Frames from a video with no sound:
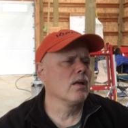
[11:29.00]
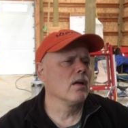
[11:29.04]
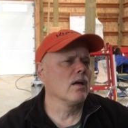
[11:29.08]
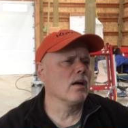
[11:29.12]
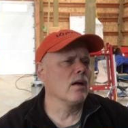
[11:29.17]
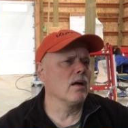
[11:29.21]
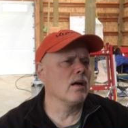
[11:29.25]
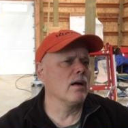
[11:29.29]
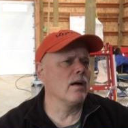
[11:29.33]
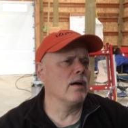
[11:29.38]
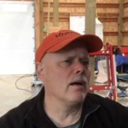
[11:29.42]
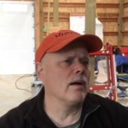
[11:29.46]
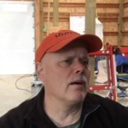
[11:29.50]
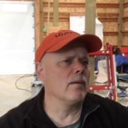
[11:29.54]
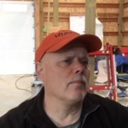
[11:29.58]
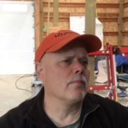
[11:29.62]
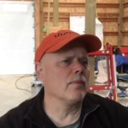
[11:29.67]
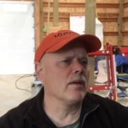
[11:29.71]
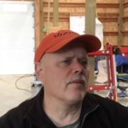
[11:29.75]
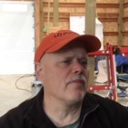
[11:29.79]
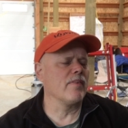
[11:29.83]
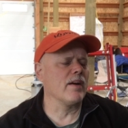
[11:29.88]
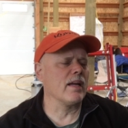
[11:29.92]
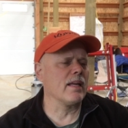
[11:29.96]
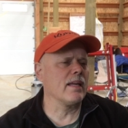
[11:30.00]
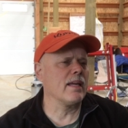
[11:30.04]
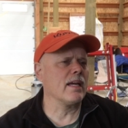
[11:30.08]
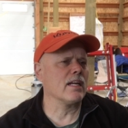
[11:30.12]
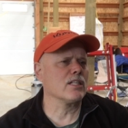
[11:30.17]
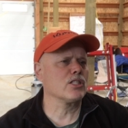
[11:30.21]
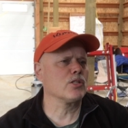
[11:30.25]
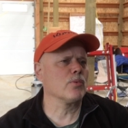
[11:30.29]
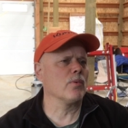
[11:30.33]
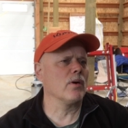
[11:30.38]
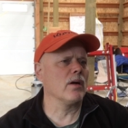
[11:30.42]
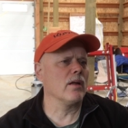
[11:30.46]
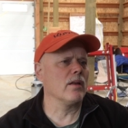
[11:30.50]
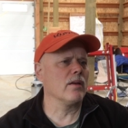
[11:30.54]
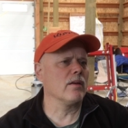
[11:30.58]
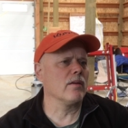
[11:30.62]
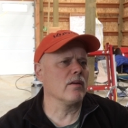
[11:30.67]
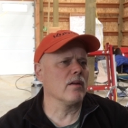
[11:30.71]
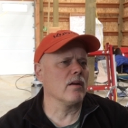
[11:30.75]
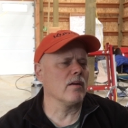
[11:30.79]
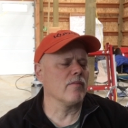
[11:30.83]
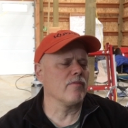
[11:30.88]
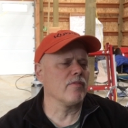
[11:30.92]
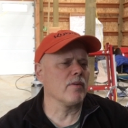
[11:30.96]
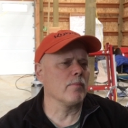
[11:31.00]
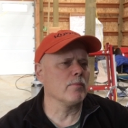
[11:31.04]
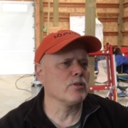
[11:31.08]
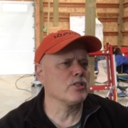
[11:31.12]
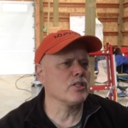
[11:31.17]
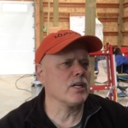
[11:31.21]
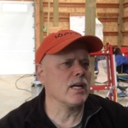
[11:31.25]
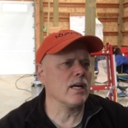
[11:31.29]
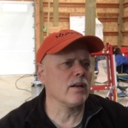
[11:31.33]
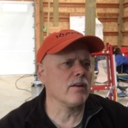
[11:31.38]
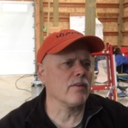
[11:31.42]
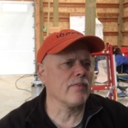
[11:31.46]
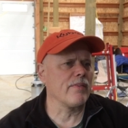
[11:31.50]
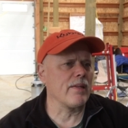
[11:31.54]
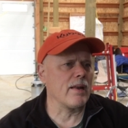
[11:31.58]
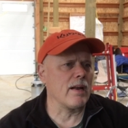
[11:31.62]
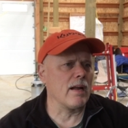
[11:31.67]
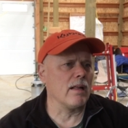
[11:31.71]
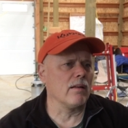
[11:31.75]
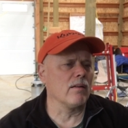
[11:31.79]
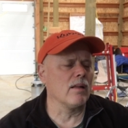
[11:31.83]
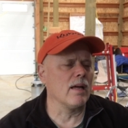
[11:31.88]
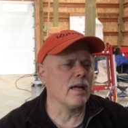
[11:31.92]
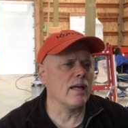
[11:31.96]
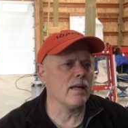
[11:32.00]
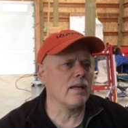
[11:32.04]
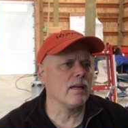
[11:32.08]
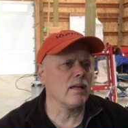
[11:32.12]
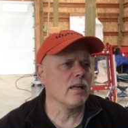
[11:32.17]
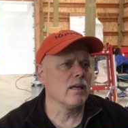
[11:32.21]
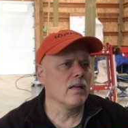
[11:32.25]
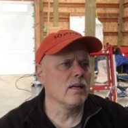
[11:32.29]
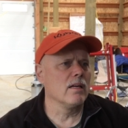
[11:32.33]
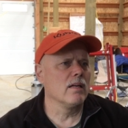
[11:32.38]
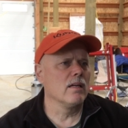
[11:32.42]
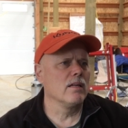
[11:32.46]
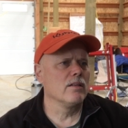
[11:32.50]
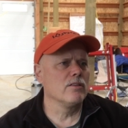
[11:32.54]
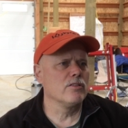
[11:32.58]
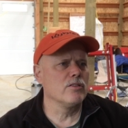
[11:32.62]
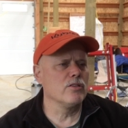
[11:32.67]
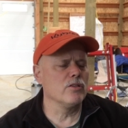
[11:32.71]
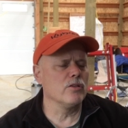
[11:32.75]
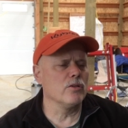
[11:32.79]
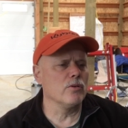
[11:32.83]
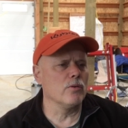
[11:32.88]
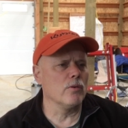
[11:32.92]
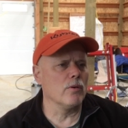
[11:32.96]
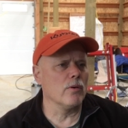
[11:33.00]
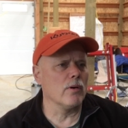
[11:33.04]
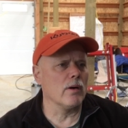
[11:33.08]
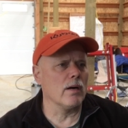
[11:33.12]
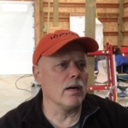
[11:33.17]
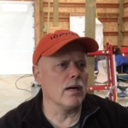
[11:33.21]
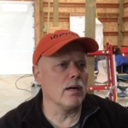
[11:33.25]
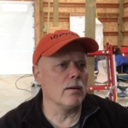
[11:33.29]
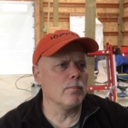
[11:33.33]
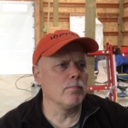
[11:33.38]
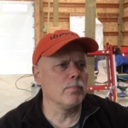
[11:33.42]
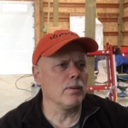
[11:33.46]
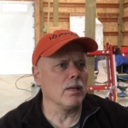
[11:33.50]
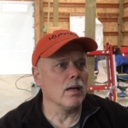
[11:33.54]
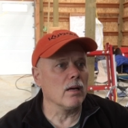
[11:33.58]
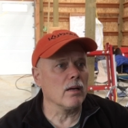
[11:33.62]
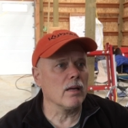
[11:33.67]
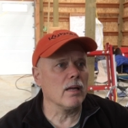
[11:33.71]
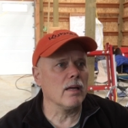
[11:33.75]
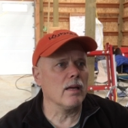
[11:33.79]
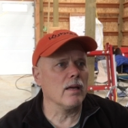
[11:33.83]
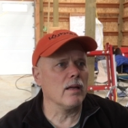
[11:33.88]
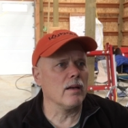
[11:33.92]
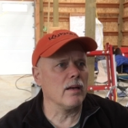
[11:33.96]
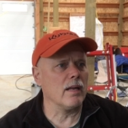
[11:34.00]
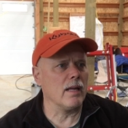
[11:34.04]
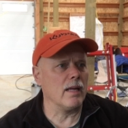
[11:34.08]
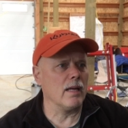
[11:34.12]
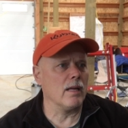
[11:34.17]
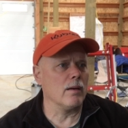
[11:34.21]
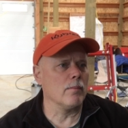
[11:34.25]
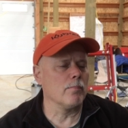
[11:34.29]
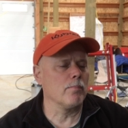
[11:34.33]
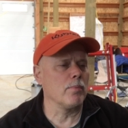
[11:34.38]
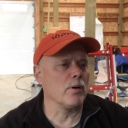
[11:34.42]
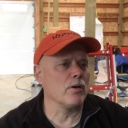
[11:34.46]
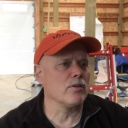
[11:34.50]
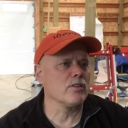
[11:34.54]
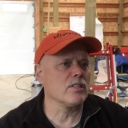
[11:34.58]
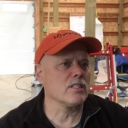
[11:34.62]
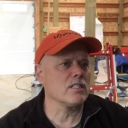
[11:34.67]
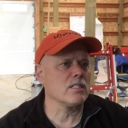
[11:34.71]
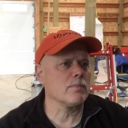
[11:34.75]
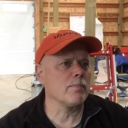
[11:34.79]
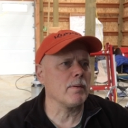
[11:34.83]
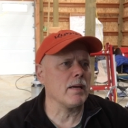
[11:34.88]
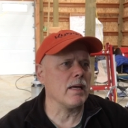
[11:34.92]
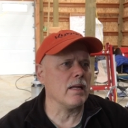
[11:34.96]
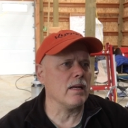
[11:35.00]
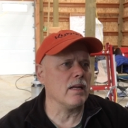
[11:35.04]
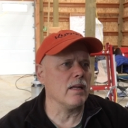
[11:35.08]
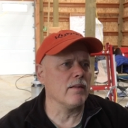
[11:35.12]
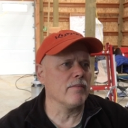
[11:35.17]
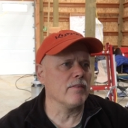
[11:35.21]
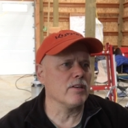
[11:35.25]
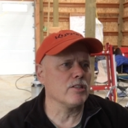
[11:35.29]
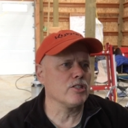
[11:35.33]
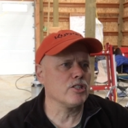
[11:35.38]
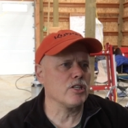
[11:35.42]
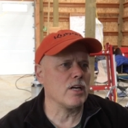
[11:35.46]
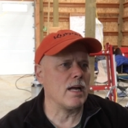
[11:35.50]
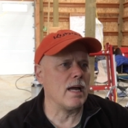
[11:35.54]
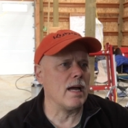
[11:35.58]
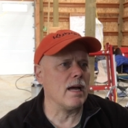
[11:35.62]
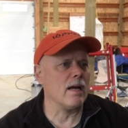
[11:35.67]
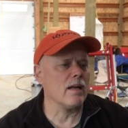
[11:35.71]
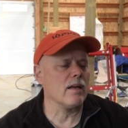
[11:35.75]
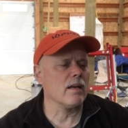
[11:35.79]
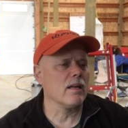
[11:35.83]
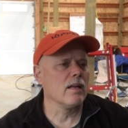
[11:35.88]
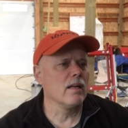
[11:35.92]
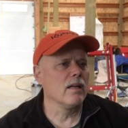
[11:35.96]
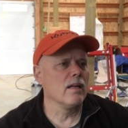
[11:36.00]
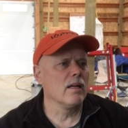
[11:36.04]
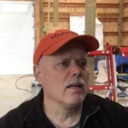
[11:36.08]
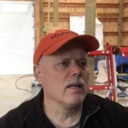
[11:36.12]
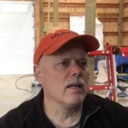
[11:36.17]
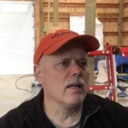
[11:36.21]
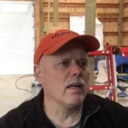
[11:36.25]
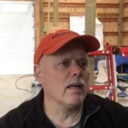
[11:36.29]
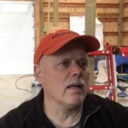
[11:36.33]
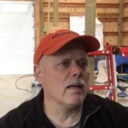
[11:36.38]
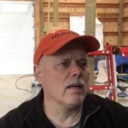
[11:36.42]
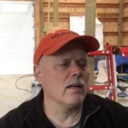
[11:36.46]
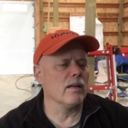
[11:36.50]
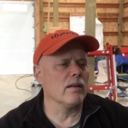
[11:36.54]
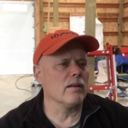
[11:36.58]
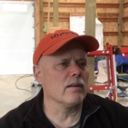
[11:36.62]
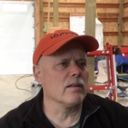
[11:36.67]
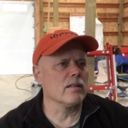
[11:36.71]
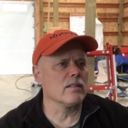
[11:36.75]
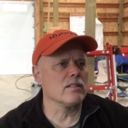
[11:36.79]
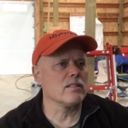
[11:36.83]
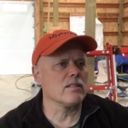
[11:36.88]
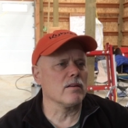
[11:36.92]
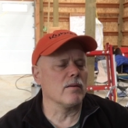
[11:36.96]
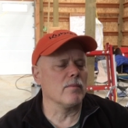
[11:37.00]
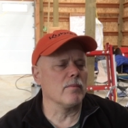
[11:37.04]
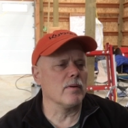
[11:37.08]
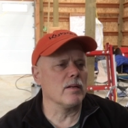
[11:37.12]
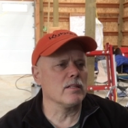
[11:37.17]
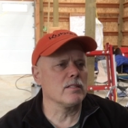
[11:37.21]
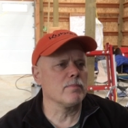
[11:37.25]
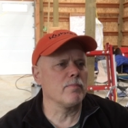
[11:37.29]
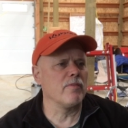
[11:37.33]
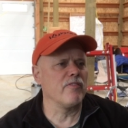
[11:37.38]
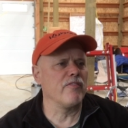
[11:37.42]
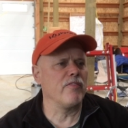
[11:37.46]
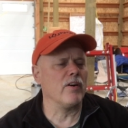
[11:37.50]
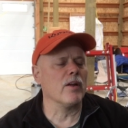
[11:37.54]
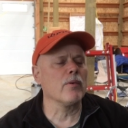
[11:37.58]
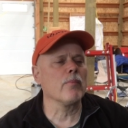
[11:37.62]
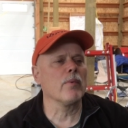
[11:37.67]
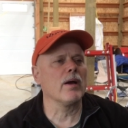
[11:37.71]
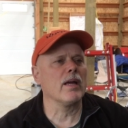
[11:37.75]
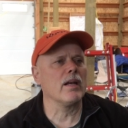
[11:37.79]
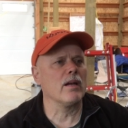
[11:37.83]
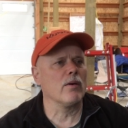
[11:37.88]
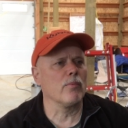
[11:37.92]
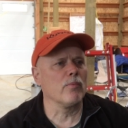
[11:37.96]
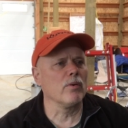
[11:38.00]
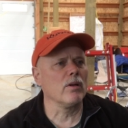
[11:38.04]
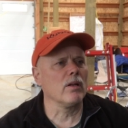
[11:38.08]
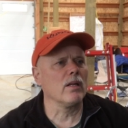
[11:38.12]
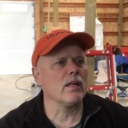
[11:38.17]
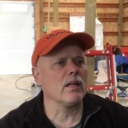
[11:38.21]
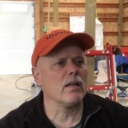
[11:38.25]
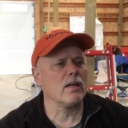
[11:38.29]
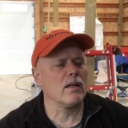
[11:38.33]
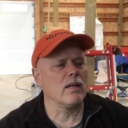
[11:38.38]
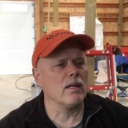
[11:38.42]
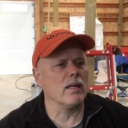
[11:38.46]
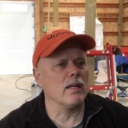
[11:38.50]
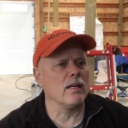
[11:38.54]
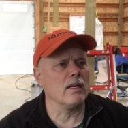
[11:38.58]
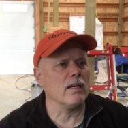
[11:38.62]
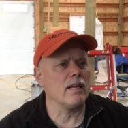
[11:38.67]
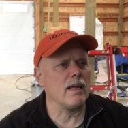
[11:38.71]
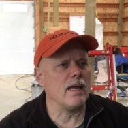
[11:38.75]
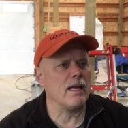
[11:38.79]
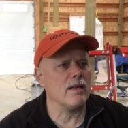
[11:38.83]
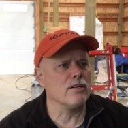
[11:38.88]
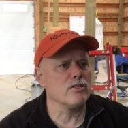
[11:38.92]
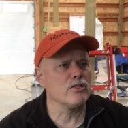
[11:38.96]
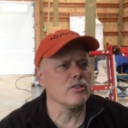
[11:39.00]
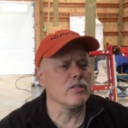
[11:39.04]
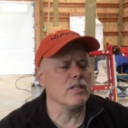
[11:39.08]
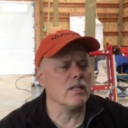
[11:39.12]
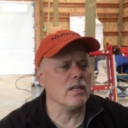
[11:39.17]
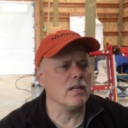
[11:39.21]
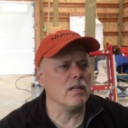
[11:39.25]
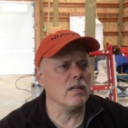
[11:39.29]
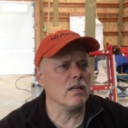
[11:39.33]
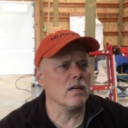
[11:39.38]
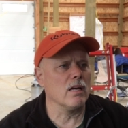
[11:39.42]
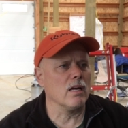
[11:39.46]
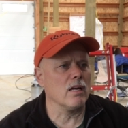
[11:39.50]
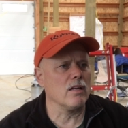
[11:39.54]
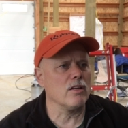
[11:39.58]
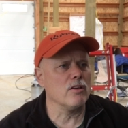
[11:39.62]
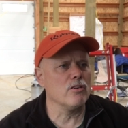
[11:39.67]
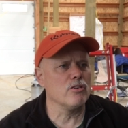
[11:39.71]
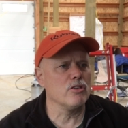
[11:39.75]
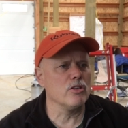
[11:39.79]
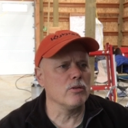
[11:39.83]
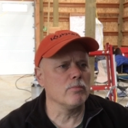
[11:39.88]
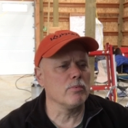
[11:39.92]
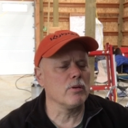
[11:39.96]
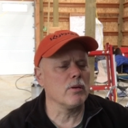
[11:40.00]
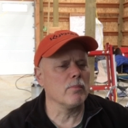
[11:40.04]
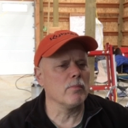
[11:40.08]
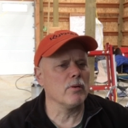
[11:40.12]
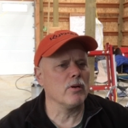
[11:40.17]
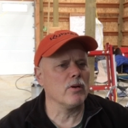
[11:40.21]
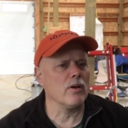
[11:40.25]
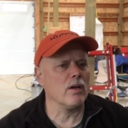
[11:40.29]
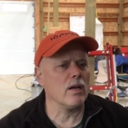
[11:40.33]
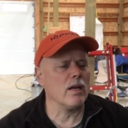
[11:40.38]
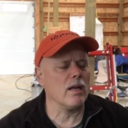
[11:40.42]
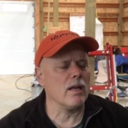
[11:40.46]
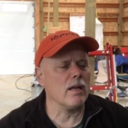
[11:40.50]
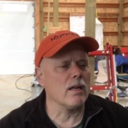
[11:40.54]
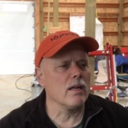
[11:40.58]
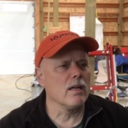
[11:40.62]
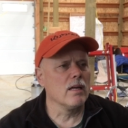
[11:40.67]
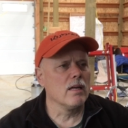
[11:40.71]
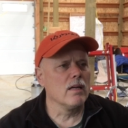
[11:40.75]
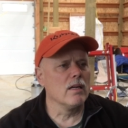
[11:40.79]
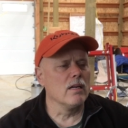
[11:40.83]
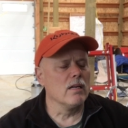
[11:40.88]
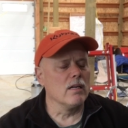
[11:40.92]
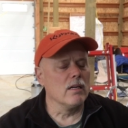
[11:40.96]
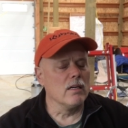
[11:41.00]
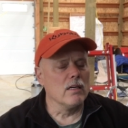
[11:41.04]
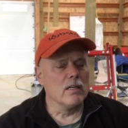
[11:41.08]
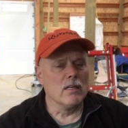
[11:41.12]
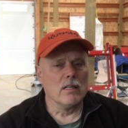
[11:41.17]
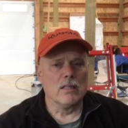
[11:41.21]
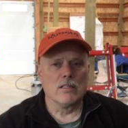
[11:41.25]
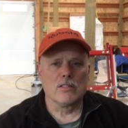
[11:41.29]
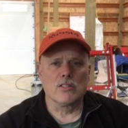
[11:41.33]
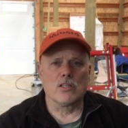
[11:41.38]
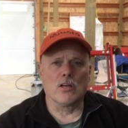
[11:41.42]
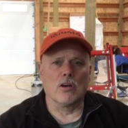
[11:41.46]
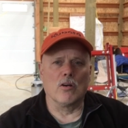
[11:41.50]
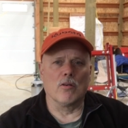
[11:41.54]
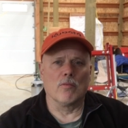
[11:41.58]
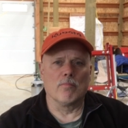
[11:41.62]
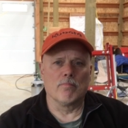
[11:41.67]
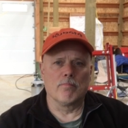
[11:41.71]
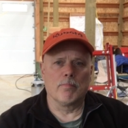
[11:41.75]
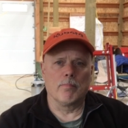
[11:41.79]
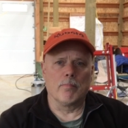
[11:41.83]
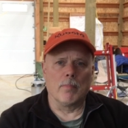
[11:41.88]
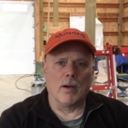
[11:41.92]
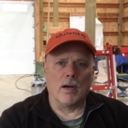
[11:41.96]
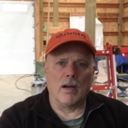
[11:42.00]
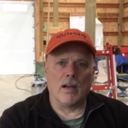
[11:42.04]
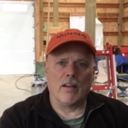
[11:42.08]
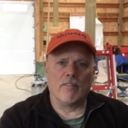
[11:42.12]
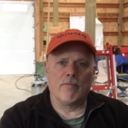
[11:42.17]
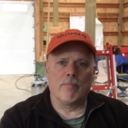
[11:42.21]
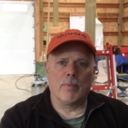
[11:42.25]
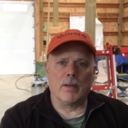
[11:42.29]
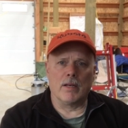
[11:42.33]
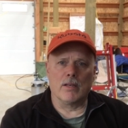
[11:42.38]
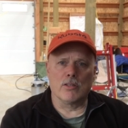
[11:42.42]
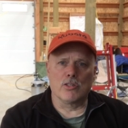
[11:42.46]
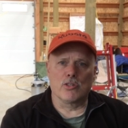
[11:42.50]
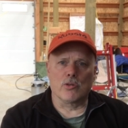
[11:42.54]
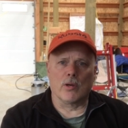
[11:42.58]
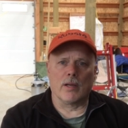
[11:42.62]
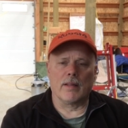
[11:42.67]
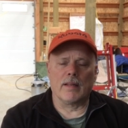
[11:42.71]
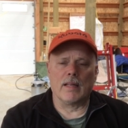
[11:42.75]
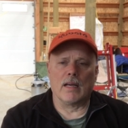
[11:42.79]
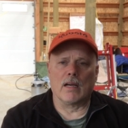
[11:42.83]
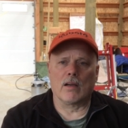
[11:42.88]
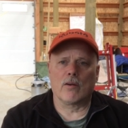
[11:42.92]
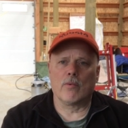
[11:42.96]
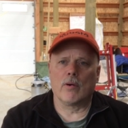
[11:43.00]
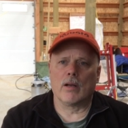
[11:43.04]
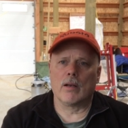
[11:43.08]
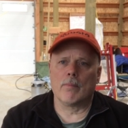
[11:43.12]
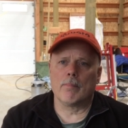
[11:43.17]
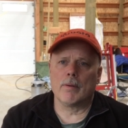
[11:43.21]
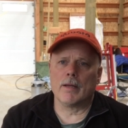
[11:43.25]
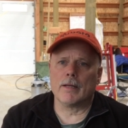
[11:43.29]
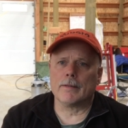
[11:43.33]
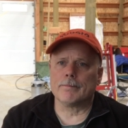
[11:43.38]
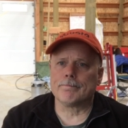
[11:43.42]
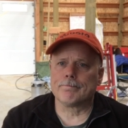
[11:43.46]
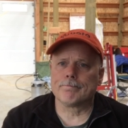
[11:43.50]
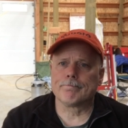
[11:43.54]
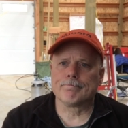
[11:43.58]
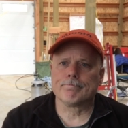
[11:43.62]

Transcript: um, if I catch one uh, from a channel that I like to plug in and participate in the chat and it's a it's a fun way to really engage the uh, YouTube community. So I've been enjoying that quite a bit.